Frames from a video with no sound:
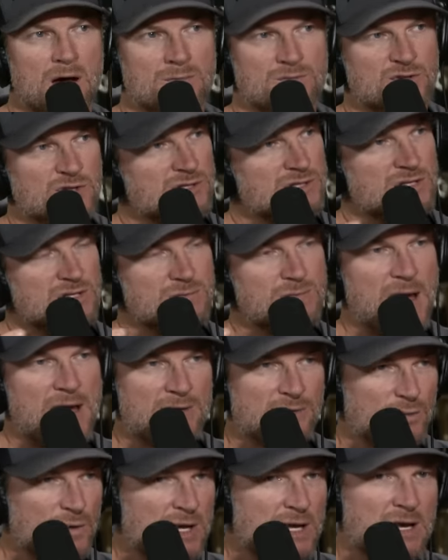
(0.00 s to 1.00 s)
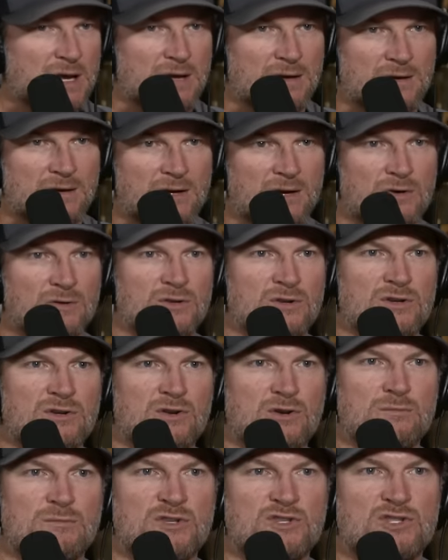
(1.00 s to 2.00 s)
Just this past weekend, you know,
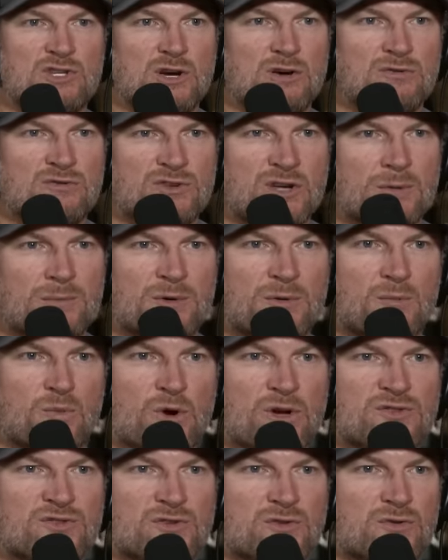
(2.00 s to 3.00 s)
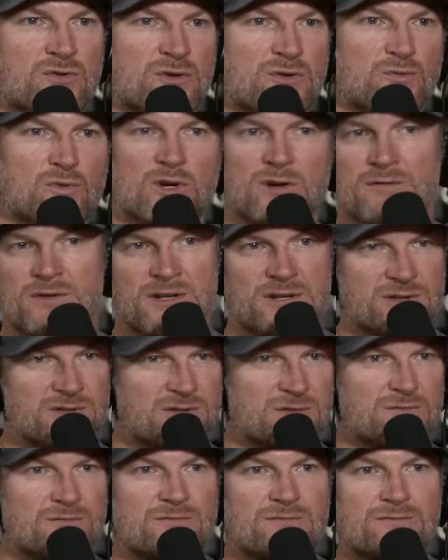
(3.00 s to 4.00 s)
Newman shows up at Bristol in one of
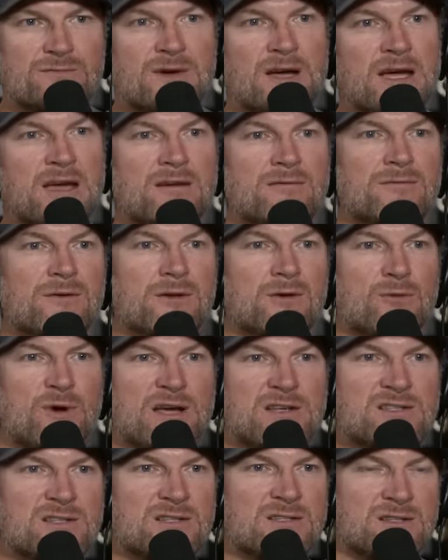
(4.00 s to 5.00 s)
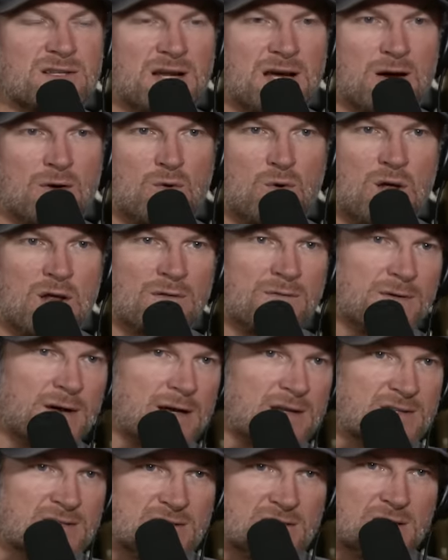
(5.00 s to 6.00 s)
his handful, yeah, of races and
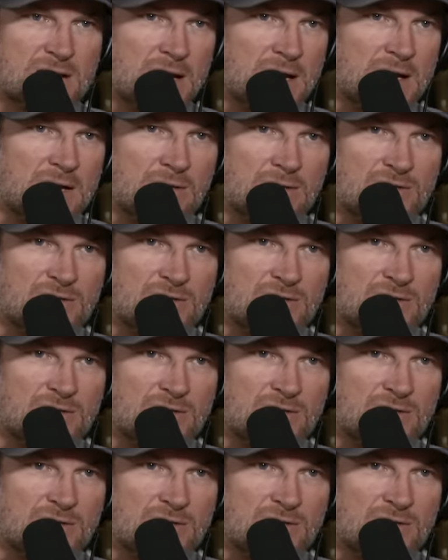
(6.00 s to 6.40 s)
outqualifies 8